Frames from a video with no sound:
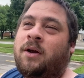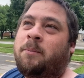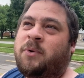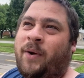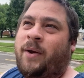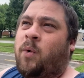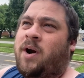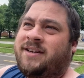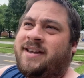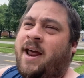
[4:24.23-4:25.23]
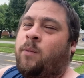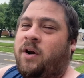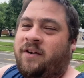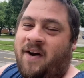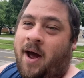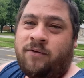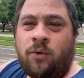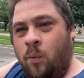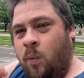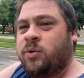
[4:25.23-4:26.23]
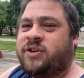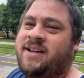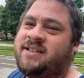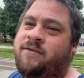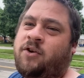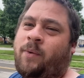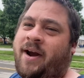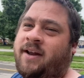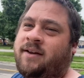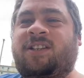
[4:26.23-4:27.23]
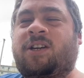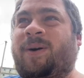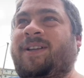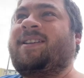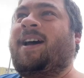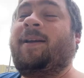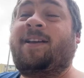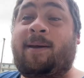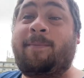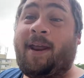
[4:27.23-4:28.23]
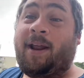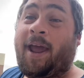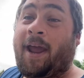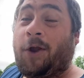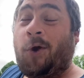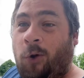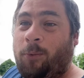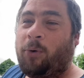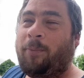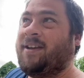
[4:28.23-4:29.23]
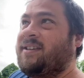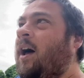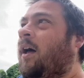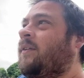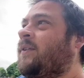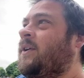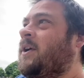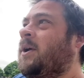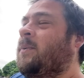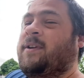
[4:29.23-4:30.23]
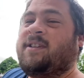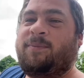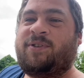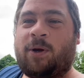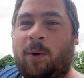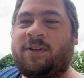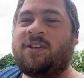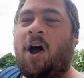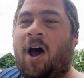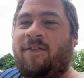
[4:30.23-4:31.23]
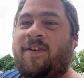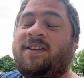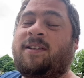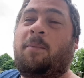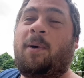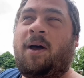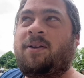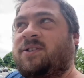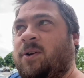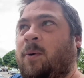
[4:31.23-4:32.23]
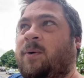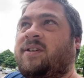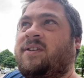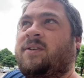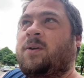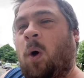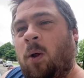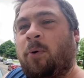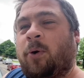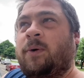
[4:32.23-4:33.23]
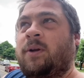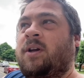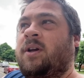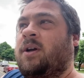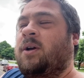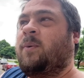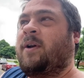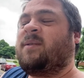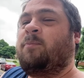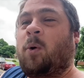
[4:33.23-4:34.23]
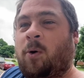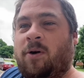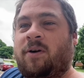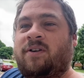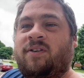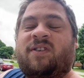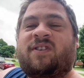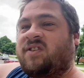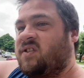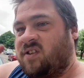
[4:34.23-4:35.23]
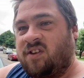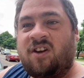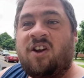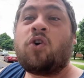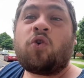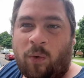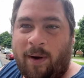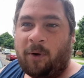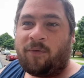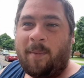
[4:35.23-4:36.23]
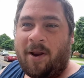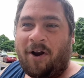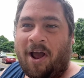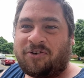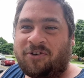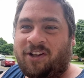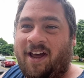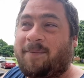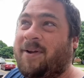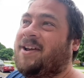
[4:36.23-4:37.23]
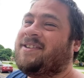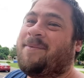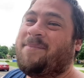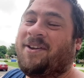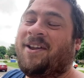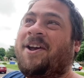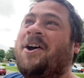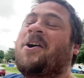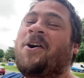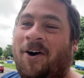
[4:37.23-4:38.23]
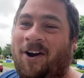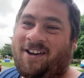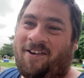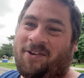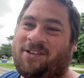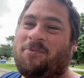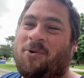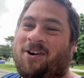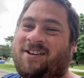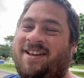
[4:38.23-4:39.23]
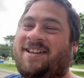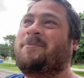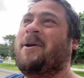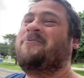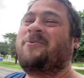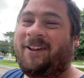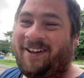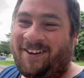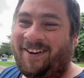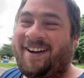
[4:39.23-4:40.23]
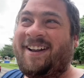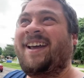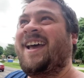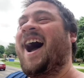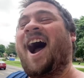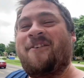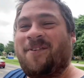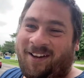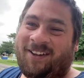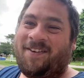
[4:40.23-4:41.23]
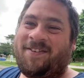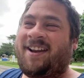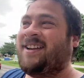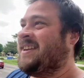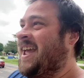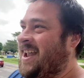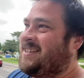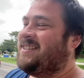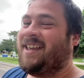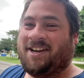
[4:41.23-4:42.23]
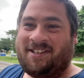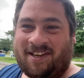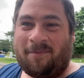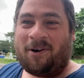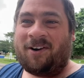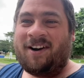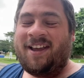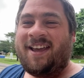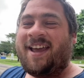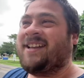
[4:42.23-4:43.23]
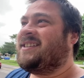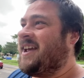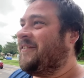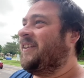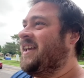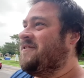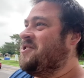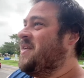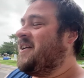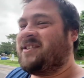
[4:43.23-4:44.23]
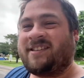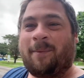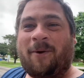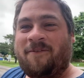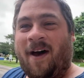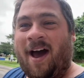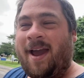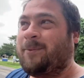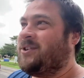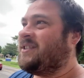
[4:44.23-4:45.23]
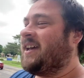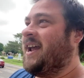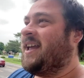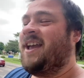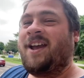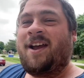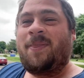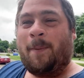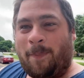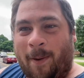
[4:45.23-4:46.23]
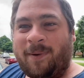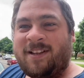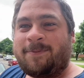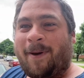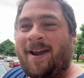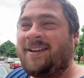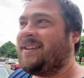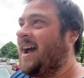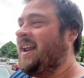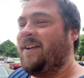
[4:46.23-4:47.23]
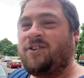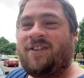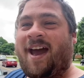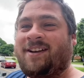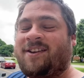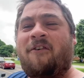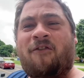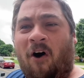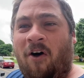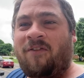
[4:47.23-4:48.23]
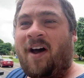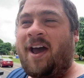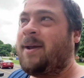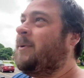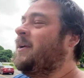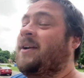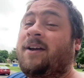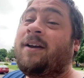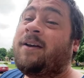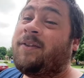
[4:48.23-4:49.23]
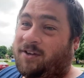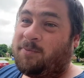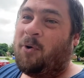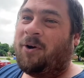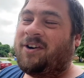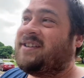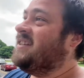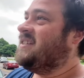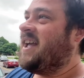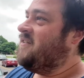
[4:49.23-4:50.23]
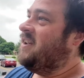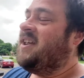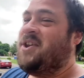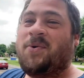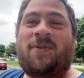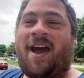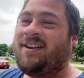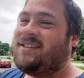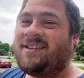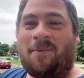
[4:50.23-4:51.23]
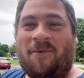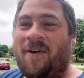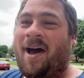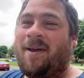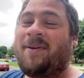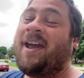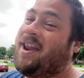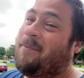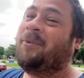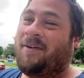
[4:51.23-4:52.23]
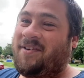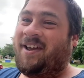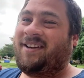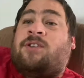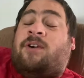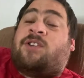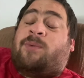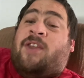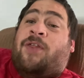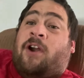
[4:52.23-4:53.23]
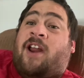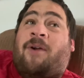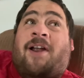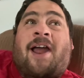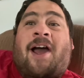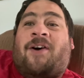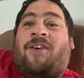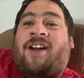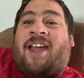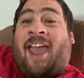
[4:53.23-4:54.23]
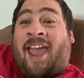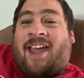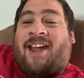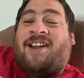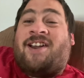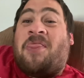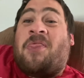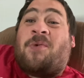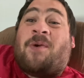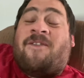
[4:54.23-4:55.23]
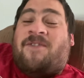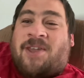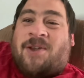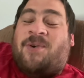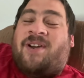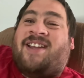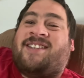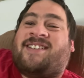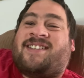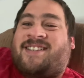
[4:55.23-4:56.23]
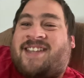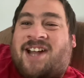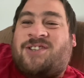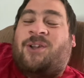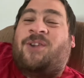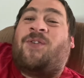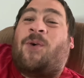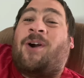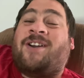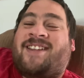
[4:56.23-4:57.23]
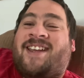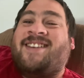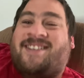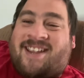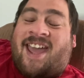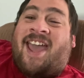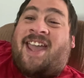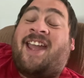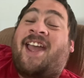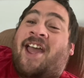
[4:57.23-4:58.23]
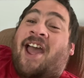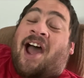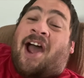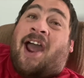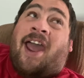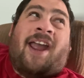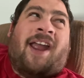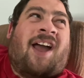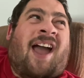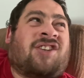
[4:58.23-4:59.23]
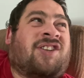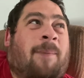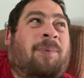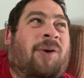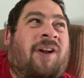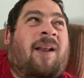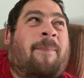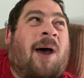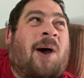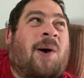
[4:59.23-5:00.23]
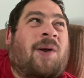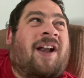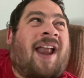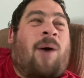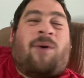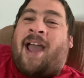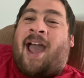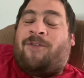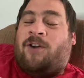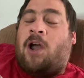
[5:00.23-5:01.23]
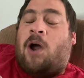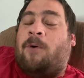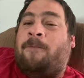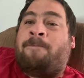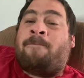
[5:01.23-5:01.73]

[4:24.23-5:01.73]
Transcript: Between 1 and 10, 1 and 5. What would you guys give your rating? go inside because I made a cold brew myself with some Stokes coffee, some Stokes cold brew with s'mores creamer from International Delight because I've been hooked on the s'mores. It's been really good. I really love it. It tastes like summer. It's definitely giving you that summer vibe, just like the pumpkin spice kind of gives you that fall vibe the s'mores. It's giving you that summer vibe, and I'm loving it. it's 3.30 right now, and the review is scheduled for today. I actually uploaded about an hour and a half ago.